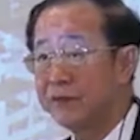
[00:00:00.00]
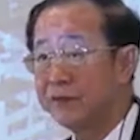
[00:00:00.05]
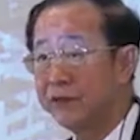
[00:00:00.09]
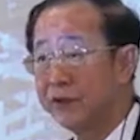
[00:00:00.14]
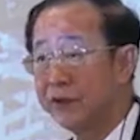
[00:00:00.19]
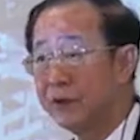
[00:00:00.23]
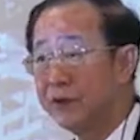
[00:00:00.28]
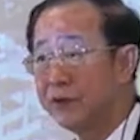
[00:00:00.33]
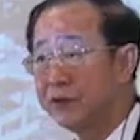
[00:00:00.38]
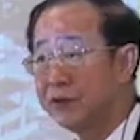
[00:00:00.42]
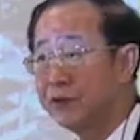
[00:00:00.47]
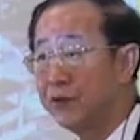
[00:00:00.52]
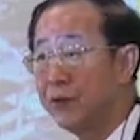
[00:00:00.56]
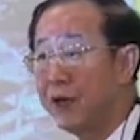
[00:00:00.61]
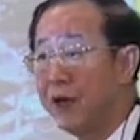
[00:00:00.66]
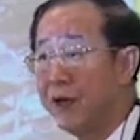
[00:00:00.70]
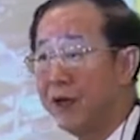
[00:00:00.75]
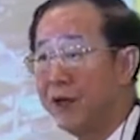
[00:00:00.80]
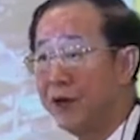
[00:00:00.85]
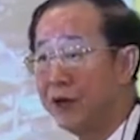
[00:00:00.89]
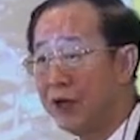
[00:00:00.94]
For those who
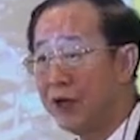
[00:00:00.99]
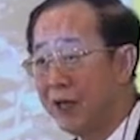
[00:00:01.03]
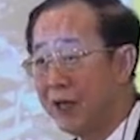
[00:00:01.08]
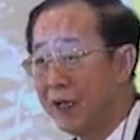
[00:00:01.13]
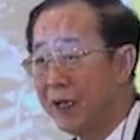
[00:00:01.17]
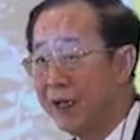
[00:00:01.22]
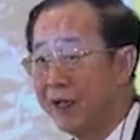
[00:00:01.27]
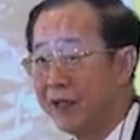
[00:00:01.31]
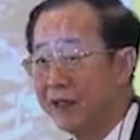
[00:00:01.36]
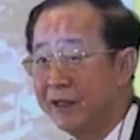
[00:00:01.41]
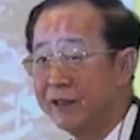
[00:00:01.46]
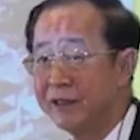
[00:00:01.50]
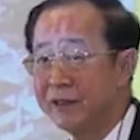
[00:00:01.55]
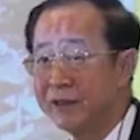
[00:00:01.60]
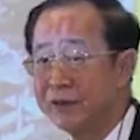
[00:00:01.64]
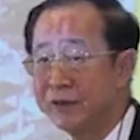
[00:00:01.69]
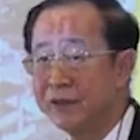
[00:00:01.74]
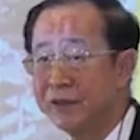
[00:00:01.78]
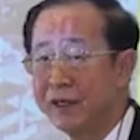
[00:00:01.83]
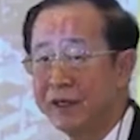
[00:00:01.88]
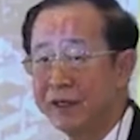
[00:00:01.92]
are online,
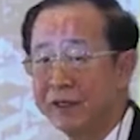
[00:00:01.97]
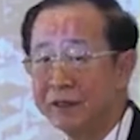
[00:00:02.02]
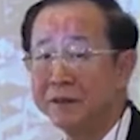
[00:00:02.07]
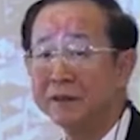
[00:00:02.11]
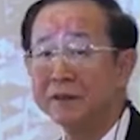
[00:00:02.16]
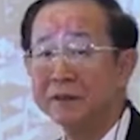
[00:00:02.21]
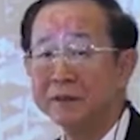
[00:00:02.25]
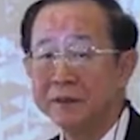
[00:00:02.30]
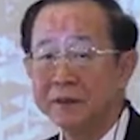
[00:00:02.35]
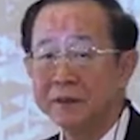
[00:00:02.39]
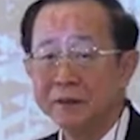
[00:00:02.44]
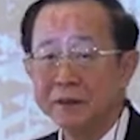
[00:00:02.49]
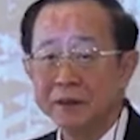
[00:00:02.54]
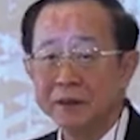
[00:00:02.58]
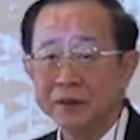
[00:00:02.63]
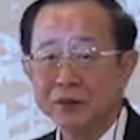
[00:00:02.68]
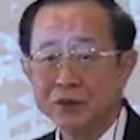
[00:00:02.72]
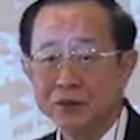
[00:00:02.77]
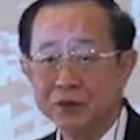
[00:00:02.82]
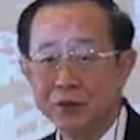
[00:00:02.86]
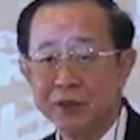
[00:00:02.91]
you can
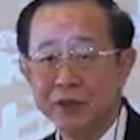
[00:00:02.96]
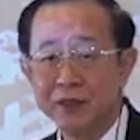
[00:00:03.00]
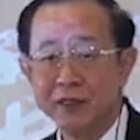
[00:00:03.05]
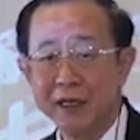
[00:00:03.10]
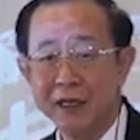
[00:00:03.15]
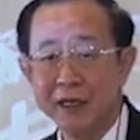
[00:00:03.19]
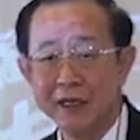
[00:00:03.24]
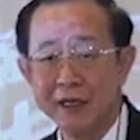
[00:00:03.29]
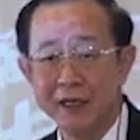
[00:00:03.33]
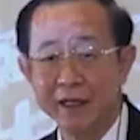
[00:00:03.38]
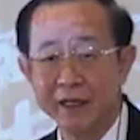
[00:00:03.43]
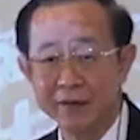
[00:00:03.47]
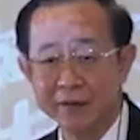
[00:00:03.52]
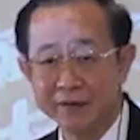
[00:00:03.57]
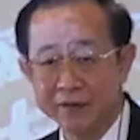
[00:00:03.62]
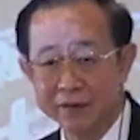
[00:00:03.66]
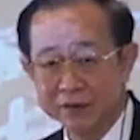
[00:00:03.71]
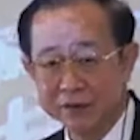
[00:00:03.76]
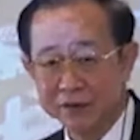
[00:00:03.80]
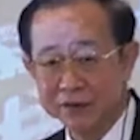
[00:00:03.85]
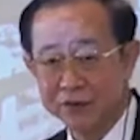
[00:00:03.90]
tour
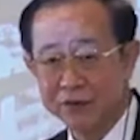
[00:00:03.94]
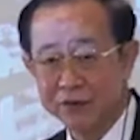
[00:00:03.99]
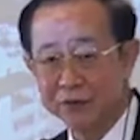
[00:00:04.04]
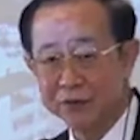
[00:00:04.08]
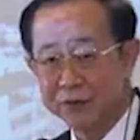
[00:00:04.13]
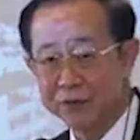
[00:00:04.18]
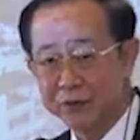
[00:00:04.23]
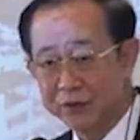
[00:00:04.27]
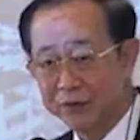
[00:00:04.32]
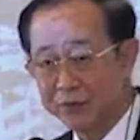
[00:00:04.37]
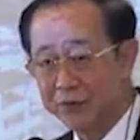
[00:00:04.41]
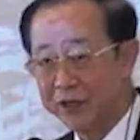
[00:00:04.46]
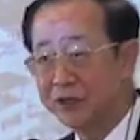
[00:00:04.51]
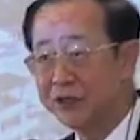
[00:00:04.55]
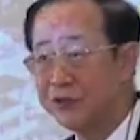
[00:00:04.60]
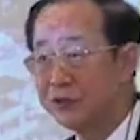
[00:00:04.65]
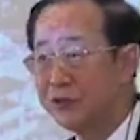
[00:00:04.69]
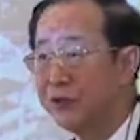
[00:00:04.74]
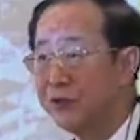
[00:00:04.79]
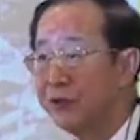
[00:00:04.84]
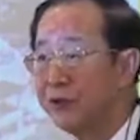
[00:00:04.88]
Thailand through the
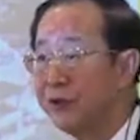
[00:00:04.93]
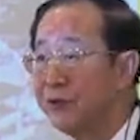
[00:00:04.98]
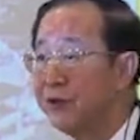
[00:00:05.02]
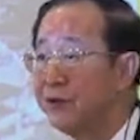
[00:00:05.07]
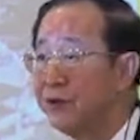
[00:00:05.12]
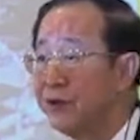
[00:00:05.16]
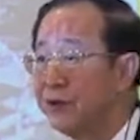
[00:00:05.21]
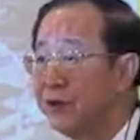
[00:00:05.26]
virtual